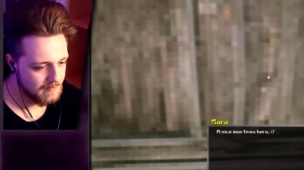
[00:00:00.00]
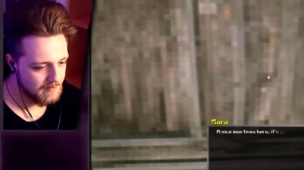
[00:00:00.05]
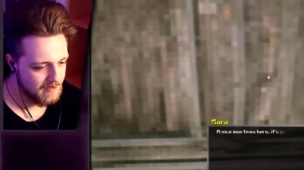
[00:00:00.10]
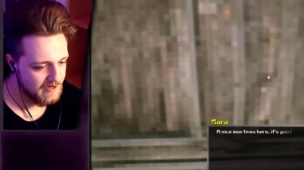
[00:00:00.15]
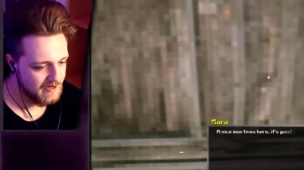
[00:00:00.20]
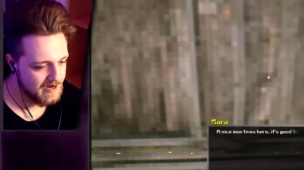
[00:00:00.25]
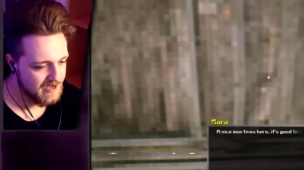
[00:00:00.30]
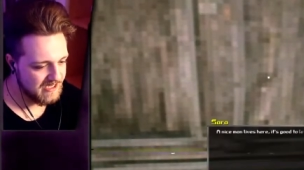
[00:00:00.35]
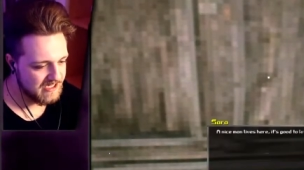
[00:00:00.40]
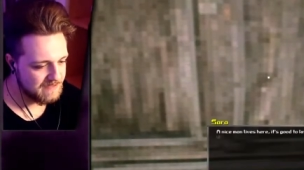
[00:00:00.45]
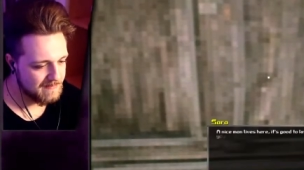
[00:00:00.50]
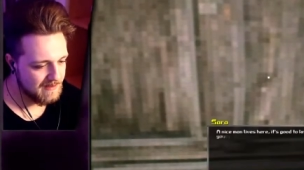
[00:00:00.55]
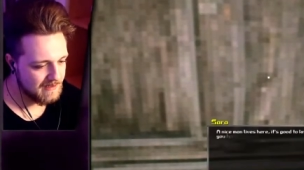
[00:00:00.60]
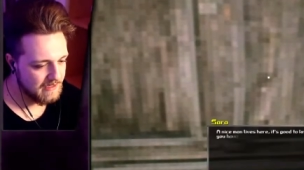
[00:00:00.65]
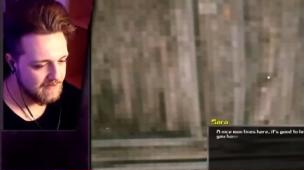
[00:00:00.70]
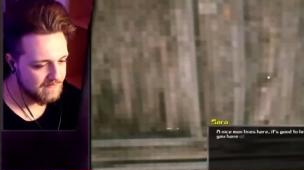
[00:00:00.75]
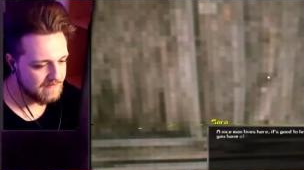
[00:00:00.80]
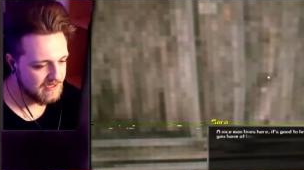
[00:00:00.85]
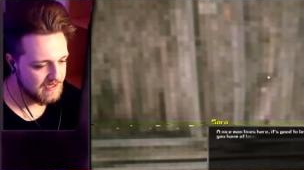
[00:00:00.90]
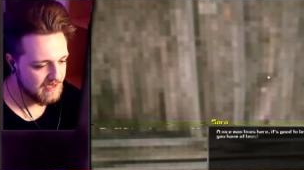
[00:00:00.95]
A nice man
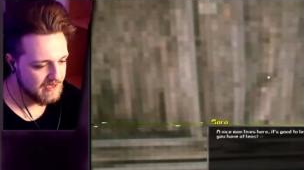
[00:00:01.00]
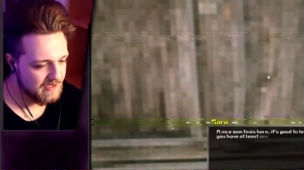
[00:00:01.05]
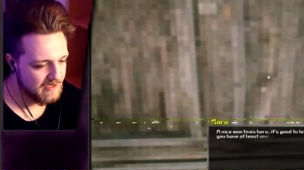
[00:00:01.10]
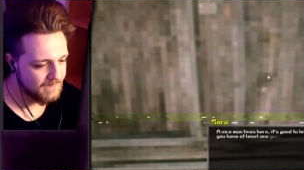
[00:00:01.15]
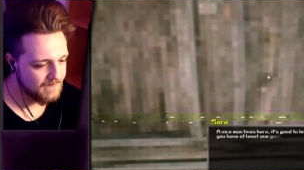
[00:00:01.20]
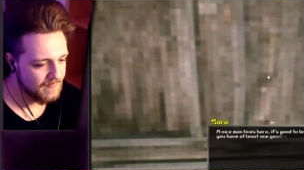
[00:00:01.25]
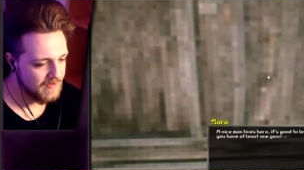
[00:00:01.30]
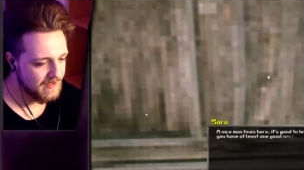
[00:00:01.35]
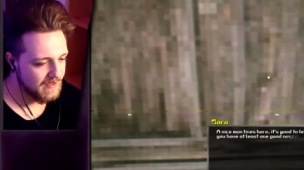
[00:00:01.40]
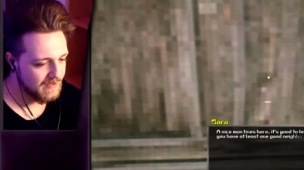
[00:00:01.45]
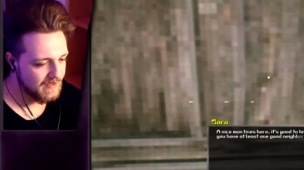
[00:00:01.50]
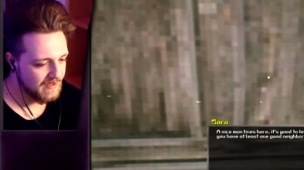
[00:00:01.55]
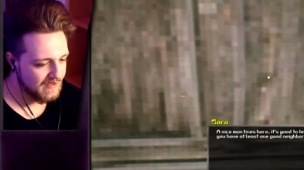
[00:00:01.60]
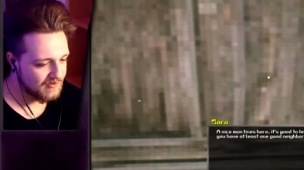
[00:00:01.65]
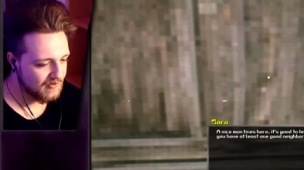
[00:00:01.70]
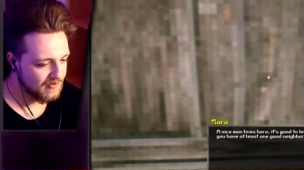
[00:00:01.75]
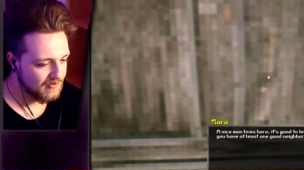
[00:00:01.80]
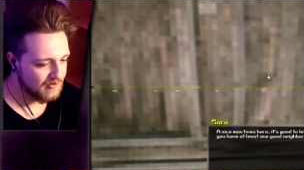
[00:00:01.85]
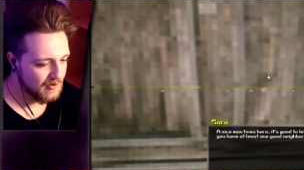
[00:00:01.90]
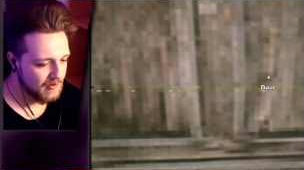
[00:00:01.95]
lives here. It's
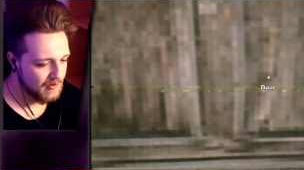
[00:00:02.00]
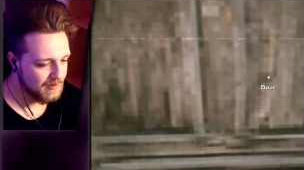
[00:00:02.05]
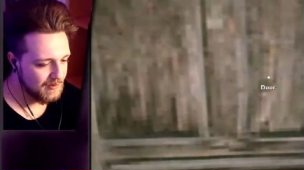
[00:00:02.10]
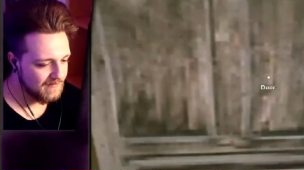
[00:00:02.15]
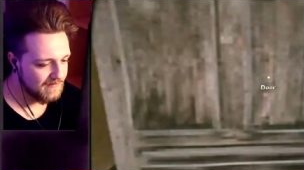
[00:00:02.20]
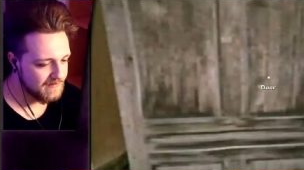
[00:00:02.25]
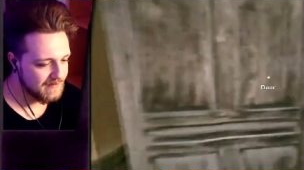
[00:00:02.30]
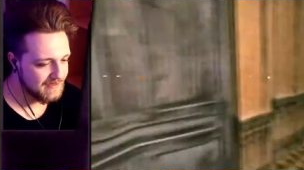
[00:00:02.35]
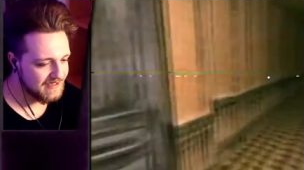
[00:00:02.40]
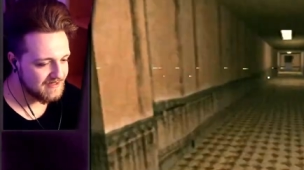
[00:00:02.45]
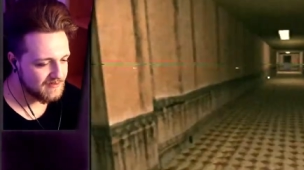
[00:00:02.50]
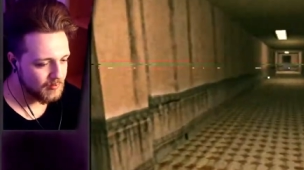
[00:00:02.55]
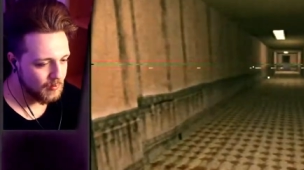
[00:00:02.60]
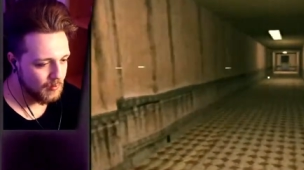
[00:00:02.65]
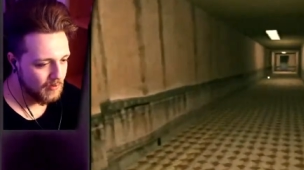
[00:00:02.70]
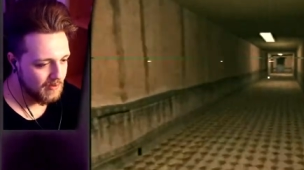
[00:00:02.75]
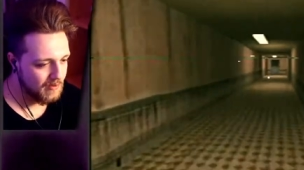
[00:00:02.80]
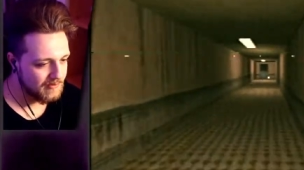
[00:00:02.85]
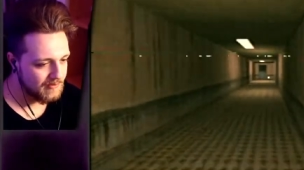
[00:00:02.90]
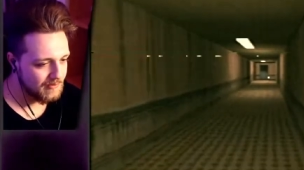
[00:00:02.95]
good to know you have at least
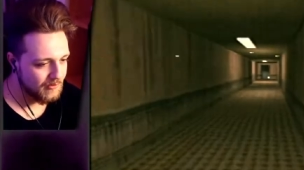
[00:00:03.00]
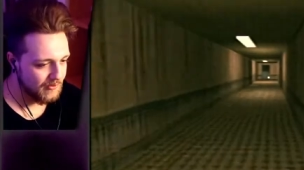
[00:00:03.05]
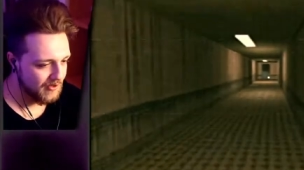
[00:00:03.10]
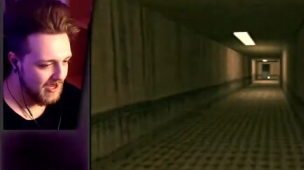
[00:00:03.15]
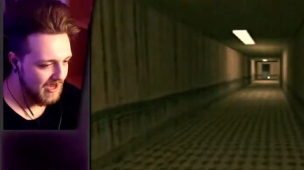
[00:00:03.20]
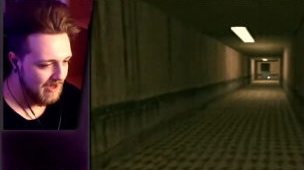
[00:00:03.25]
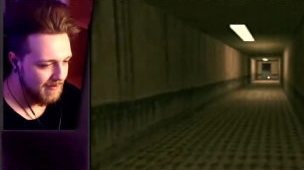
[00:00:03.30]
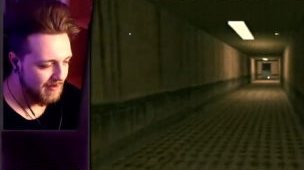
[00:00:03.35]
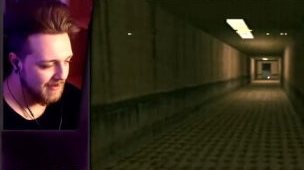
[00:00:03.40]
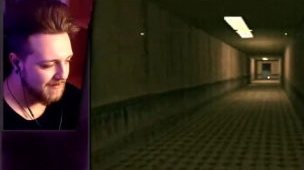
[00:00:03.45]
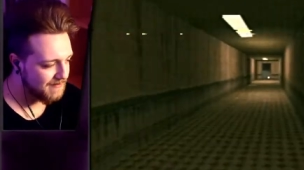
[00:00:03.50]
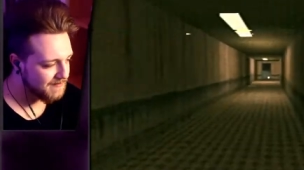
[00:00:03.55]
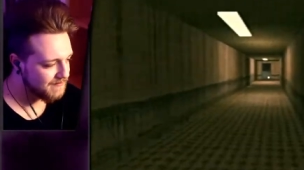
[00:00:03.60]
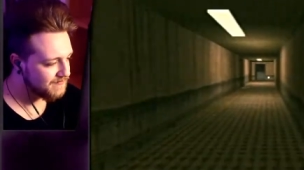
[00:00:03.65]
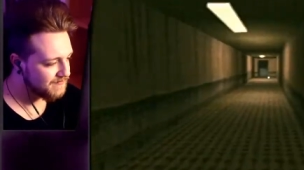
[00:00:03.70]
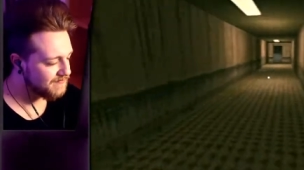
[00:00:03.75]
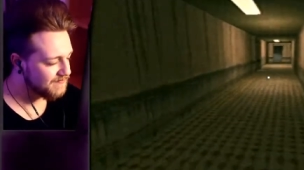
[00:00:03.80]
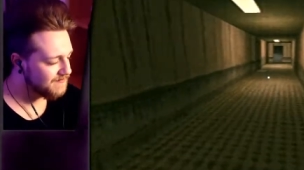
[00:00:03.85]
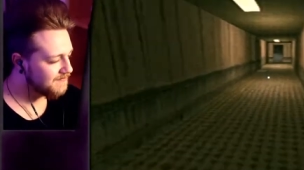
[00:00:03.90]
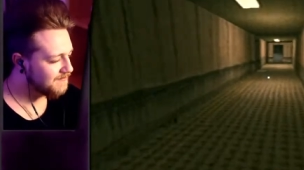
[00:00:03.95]
one good neighbour.
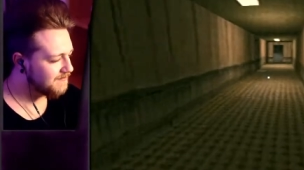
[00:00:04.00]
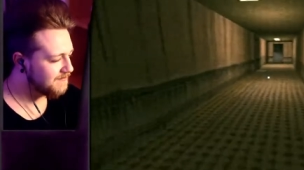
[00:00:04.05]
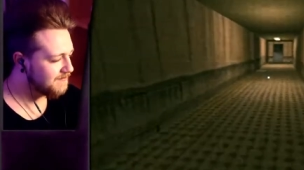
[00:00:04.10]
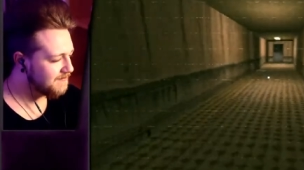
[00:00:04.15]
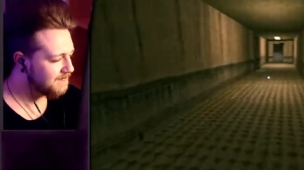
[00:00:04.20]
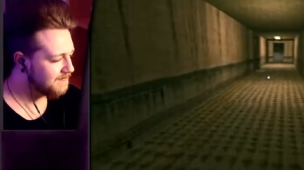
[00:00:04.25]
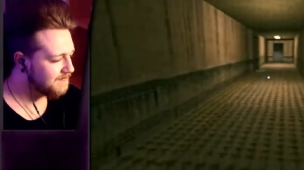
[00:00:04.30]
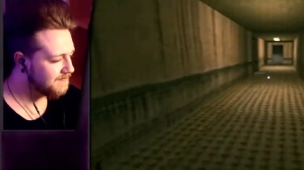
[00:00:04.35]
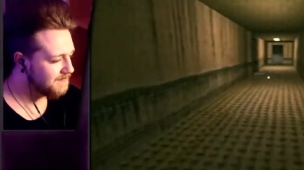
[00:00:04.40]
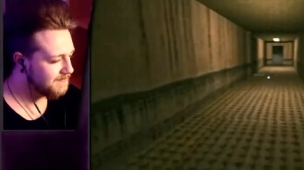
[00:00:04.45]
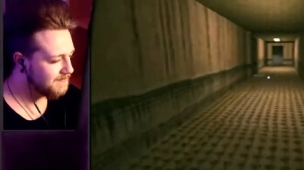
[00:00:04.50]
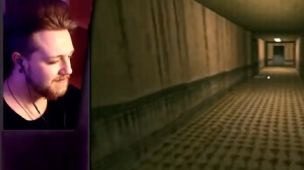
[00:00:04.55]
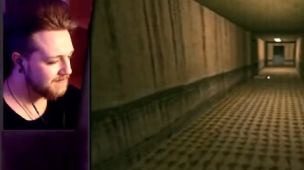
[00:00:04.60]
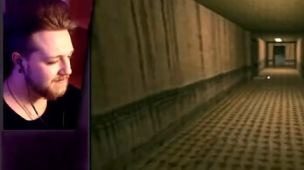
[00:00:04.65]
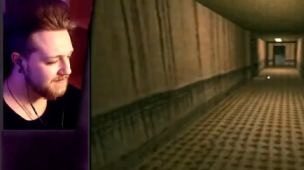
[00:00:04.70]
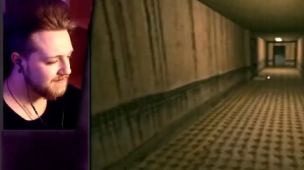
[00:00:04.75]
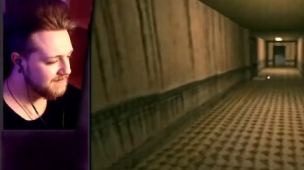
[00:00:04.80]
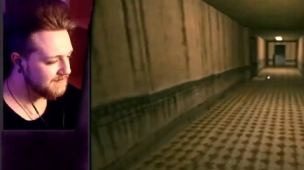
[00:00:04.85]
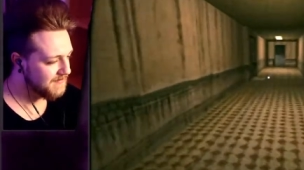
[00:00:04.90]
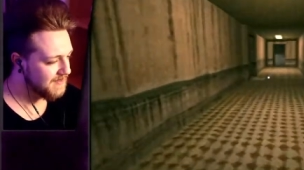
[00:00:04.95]
Hmm.